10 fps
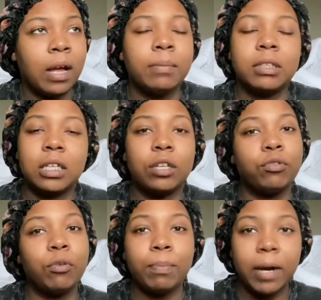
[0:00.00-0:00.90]
I was
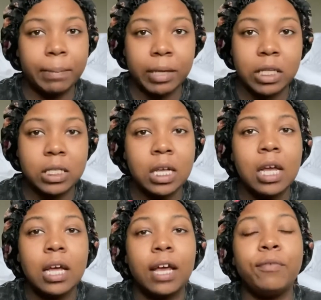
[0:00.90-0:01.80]
looking through apartments.
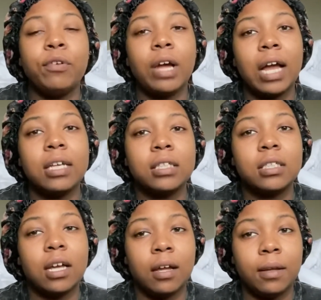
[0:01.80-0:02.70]
If you
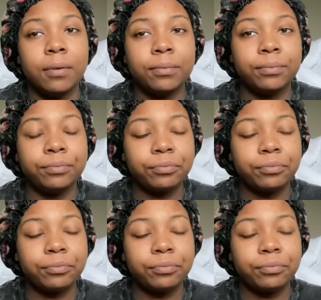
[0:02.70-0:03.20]
guys are